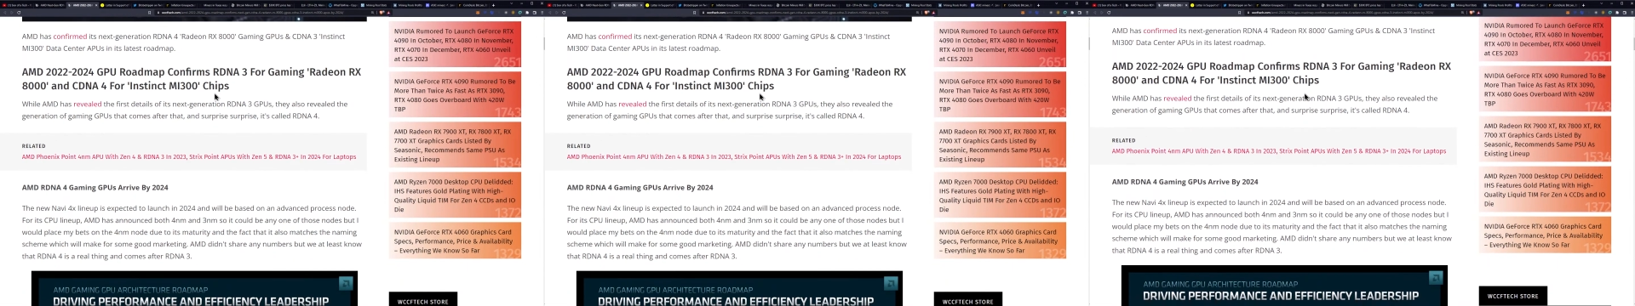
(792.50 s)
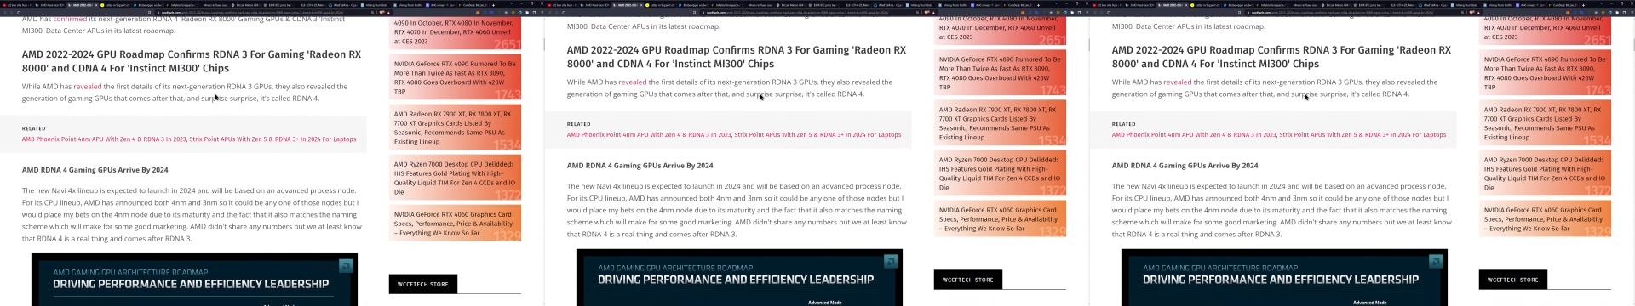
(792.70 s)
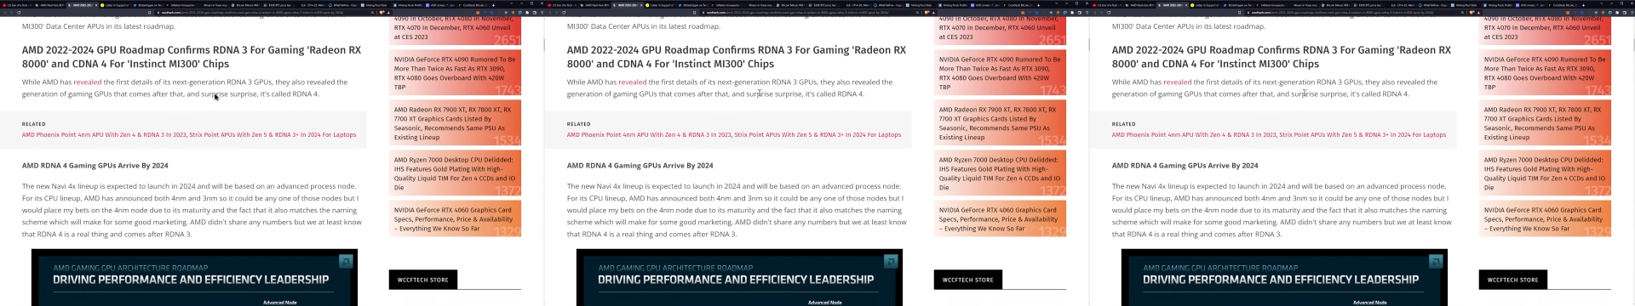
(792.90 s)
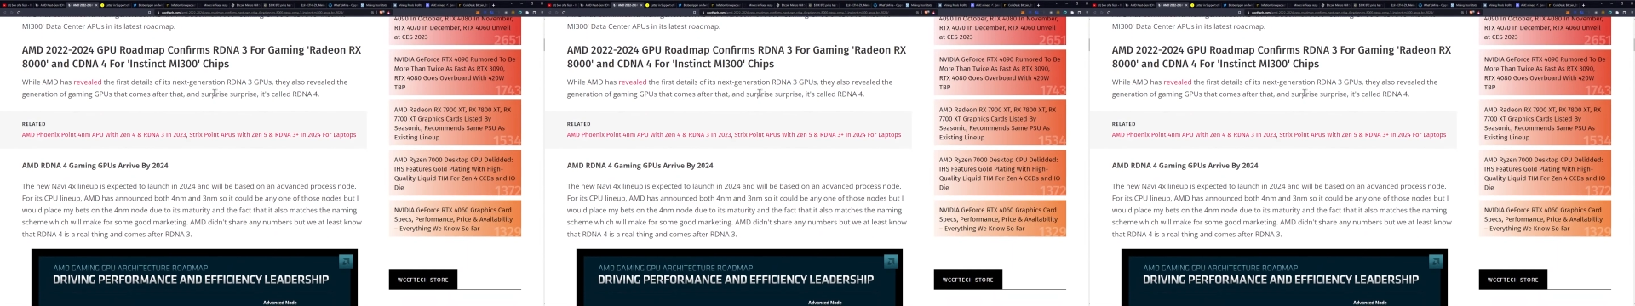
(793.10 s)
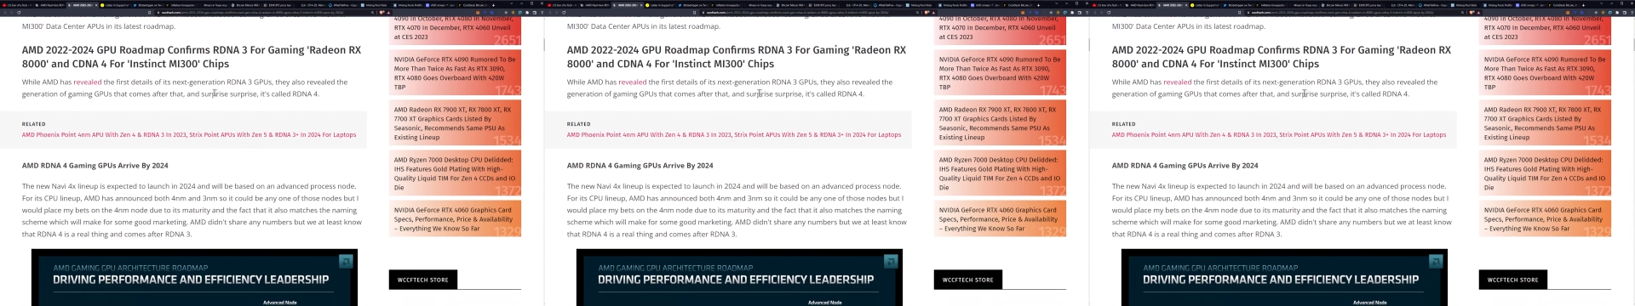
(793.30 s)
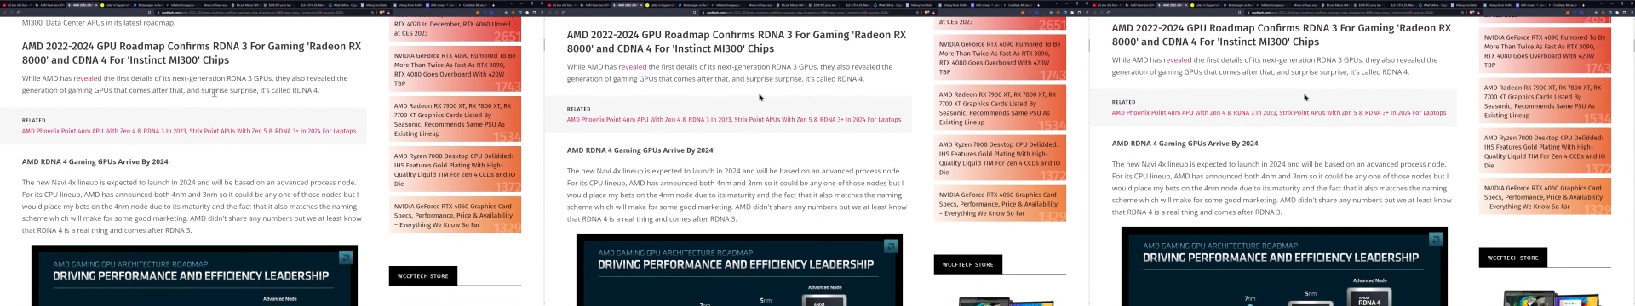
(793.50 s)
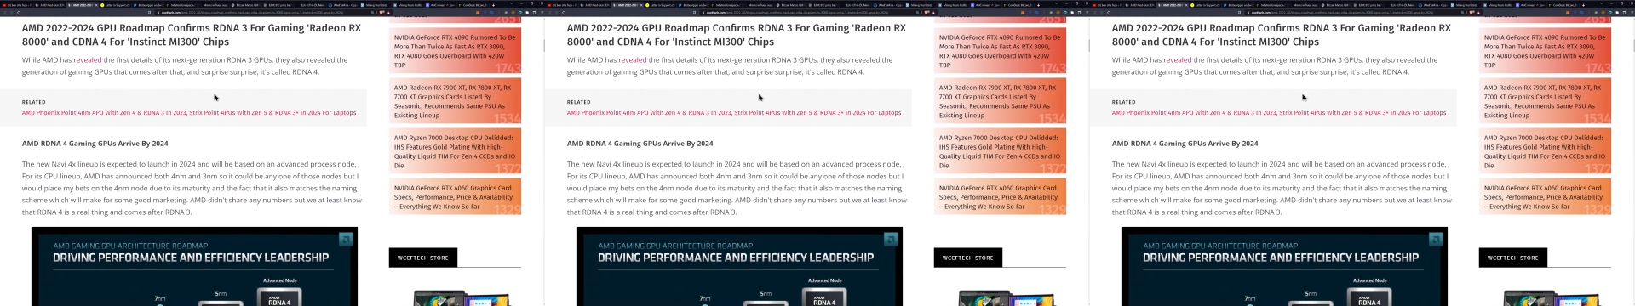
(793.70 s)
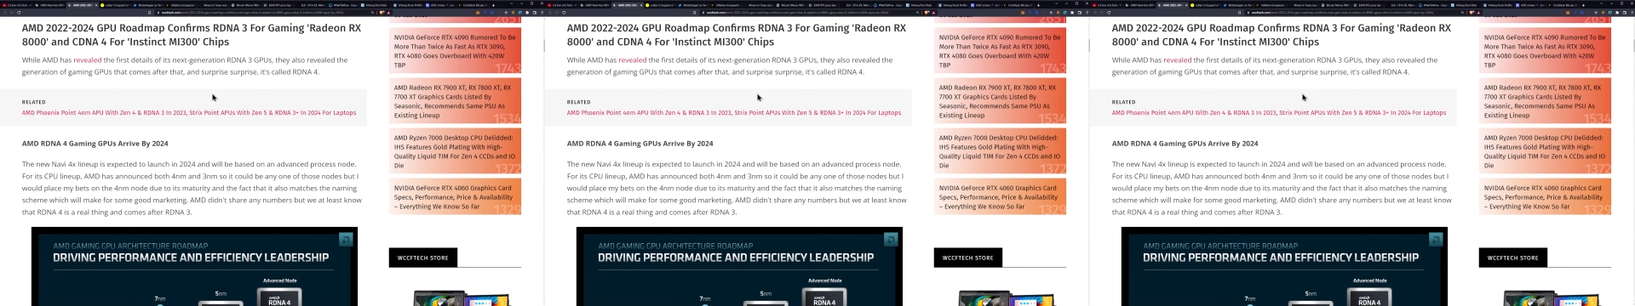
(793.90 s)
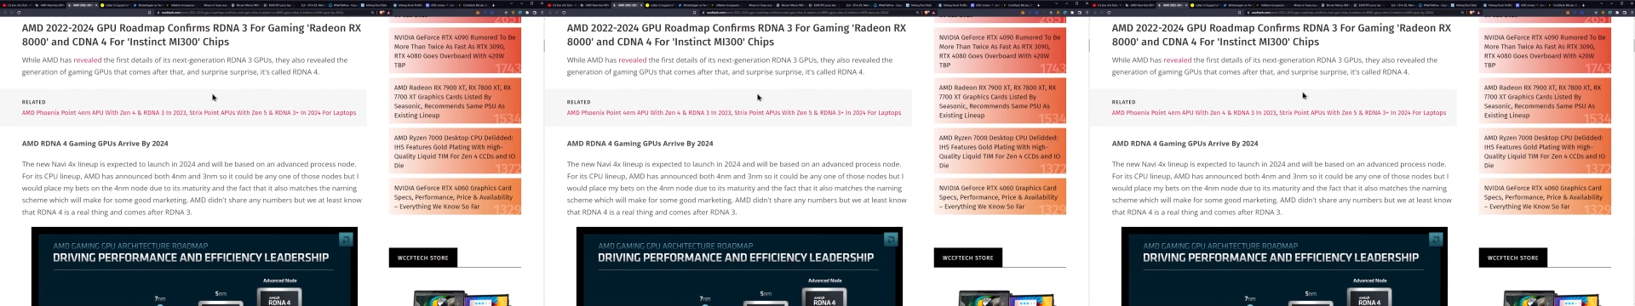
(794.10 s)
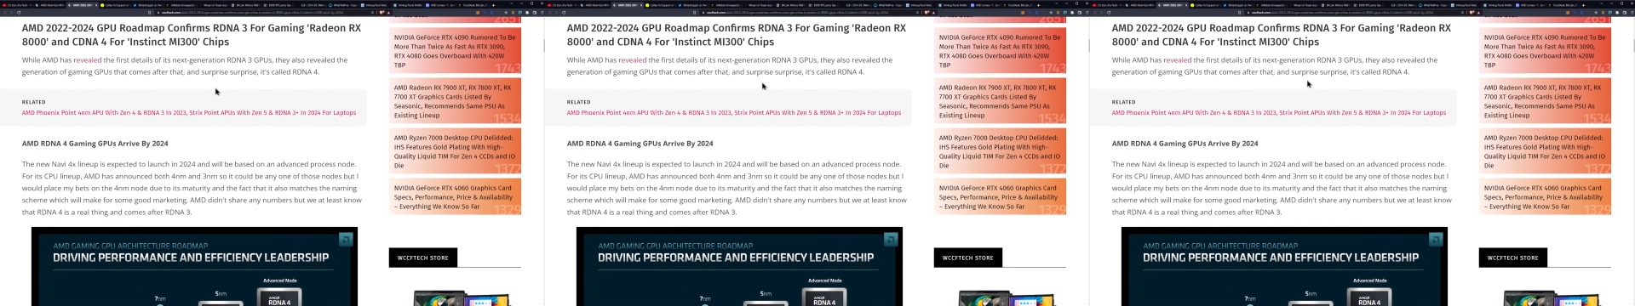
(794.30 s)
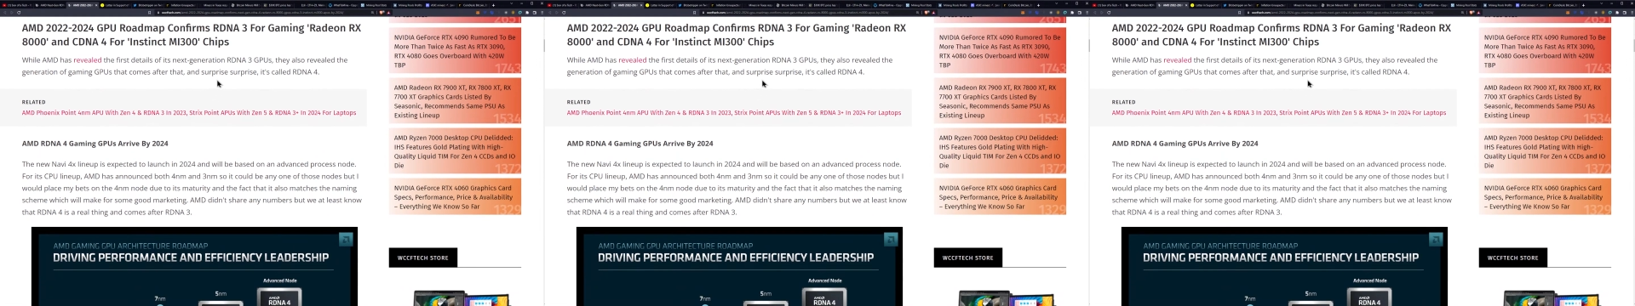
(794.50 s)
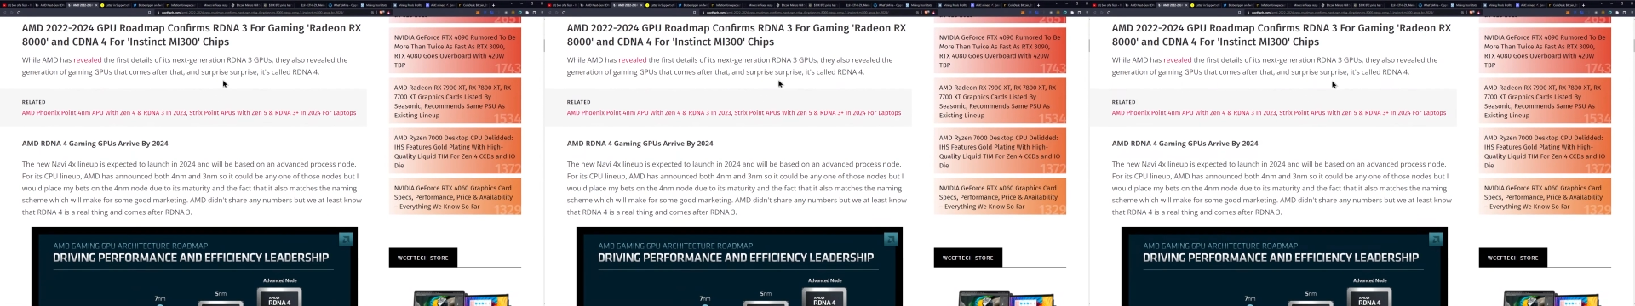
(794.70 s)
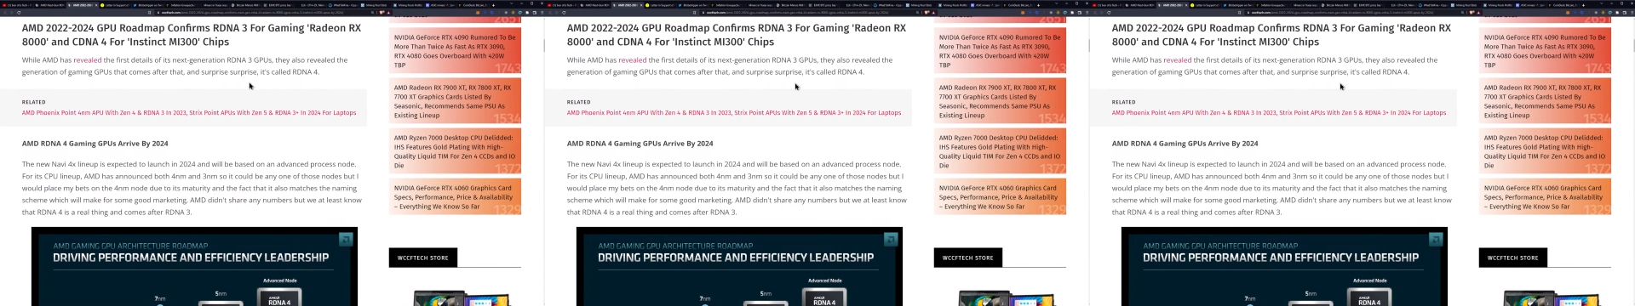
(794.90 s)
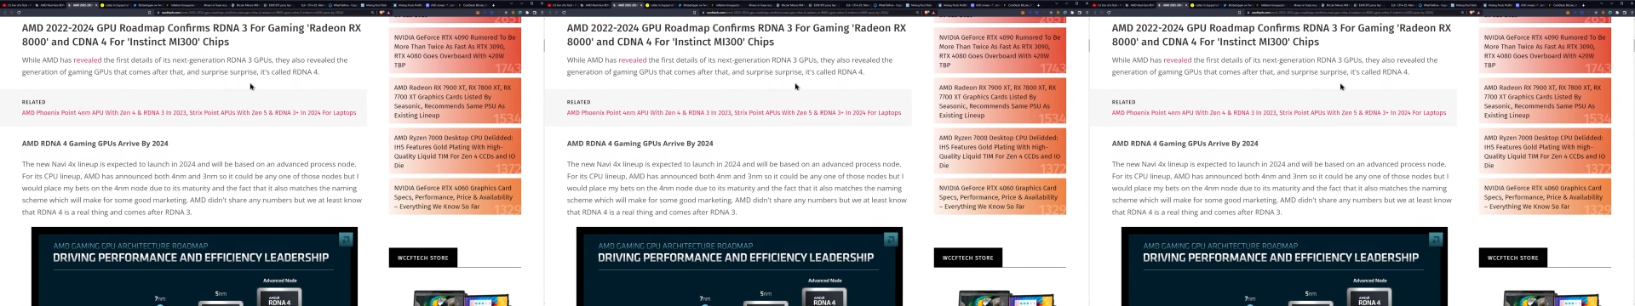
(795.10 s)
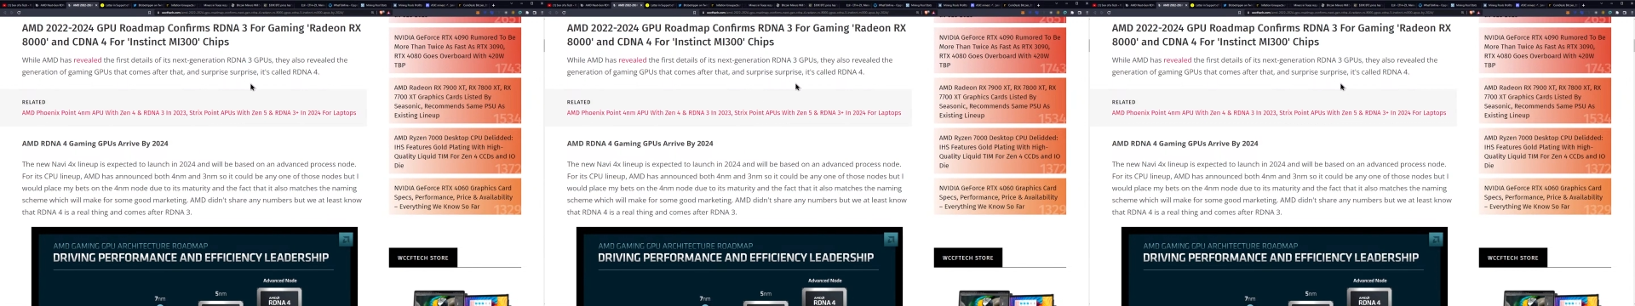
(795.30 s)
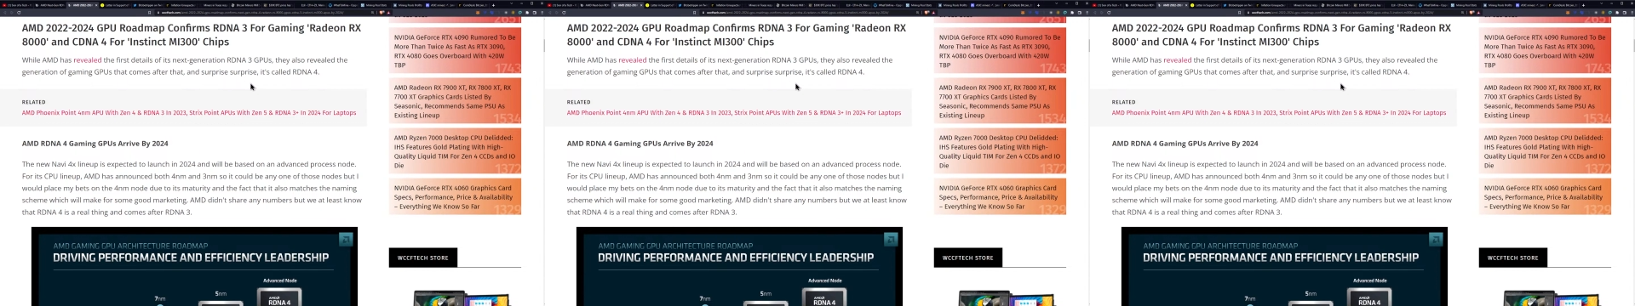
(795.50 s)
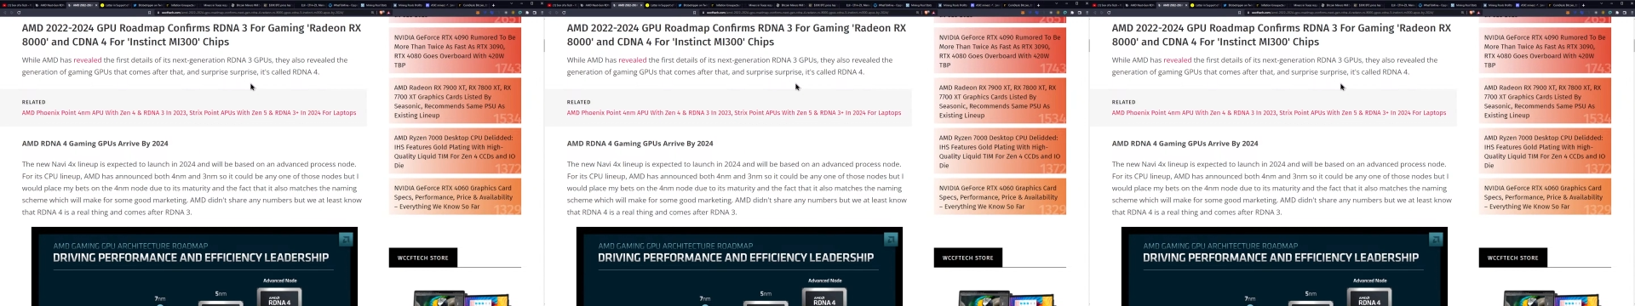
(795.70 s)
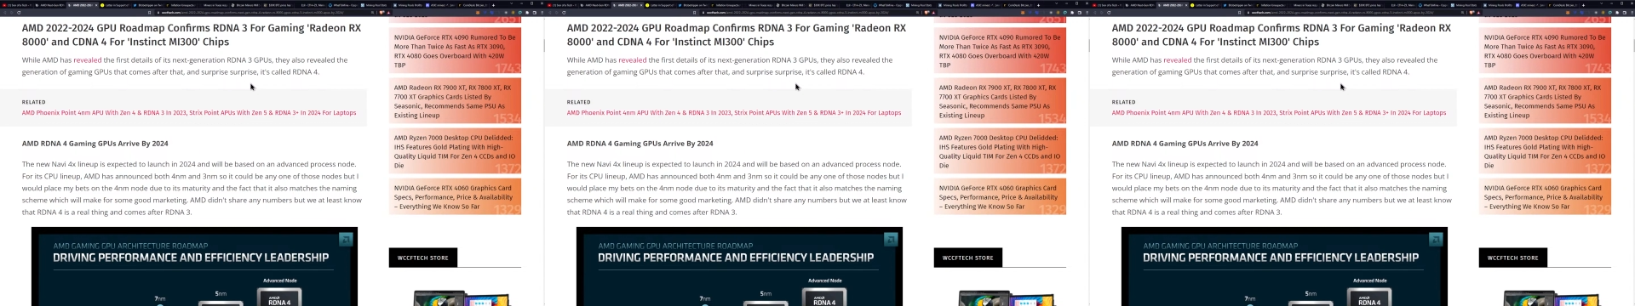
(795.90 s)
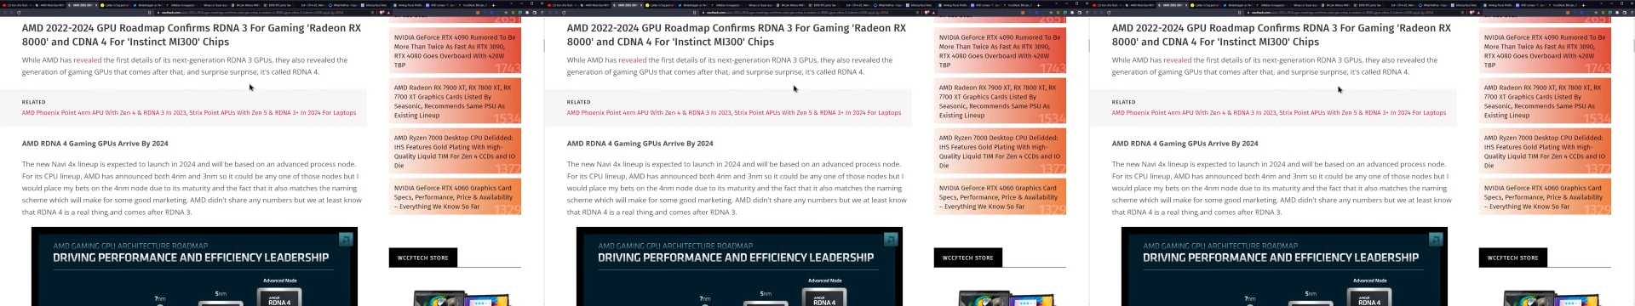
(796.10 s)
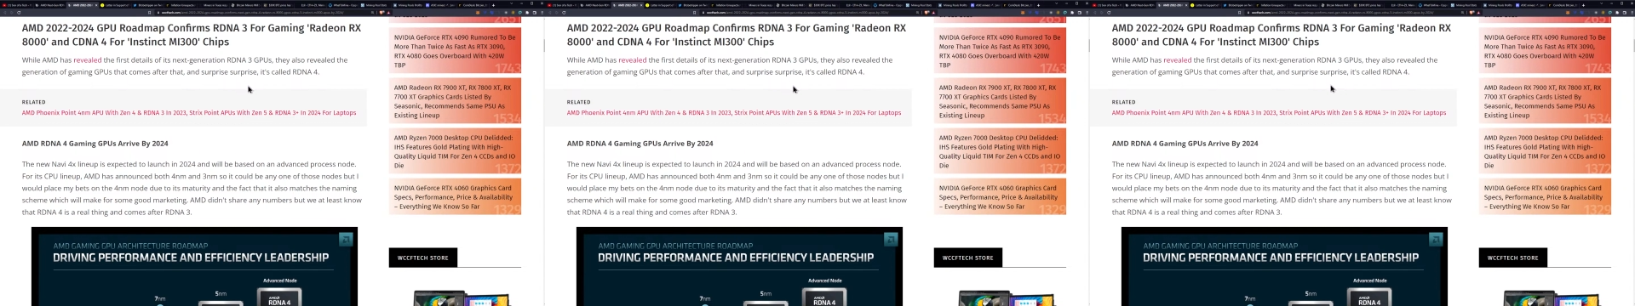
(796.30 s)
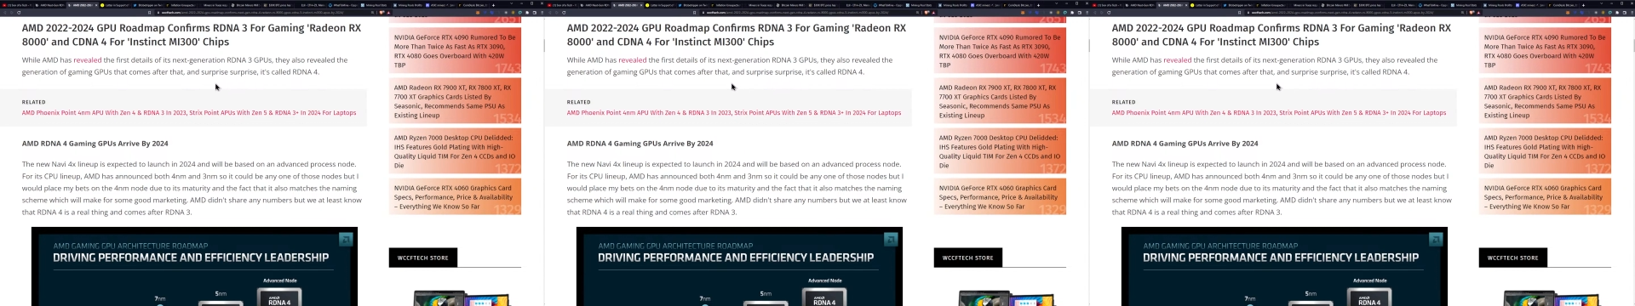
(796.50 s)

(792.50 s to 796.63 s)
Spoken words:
[unreadable: no face in view]